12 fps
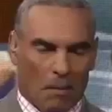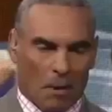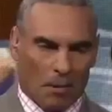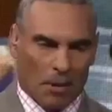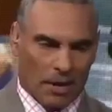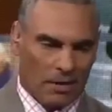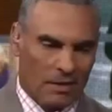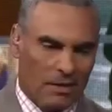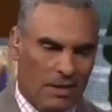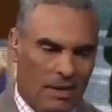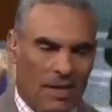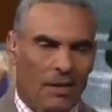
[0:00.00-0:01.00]
pump our brakes.
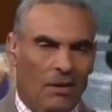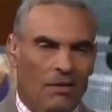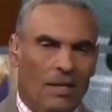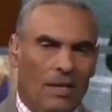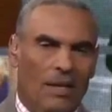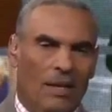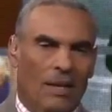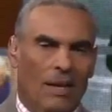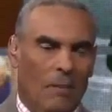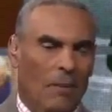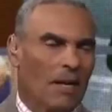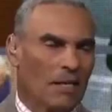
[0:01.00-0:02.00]
You know,
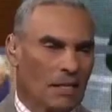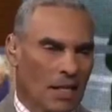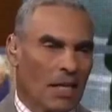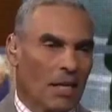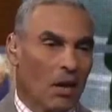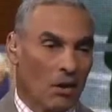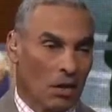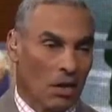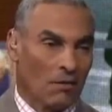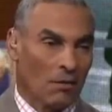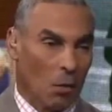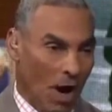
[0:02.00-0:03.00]
I've been in this league long
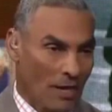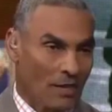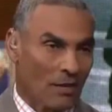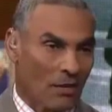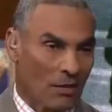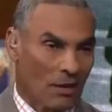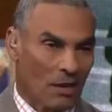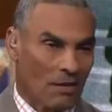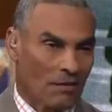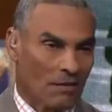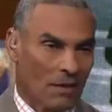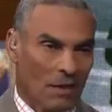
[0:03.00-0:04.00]
enough and watched it long
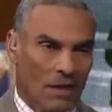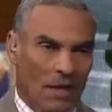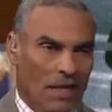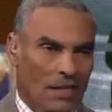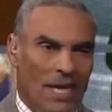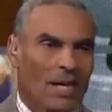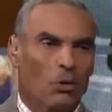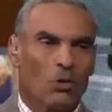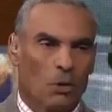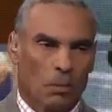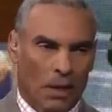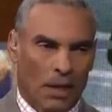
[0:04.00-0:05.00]
enough. It's not
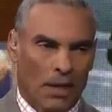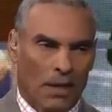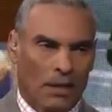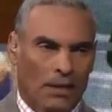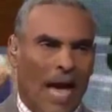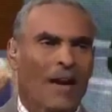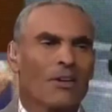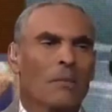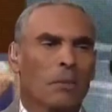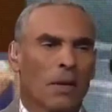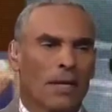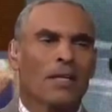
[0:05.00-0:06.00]
who you play, it's how
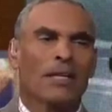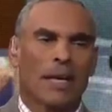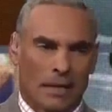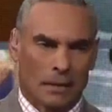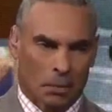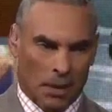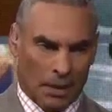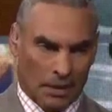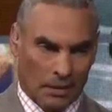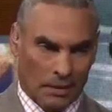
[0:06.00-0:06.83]
you play the day you play.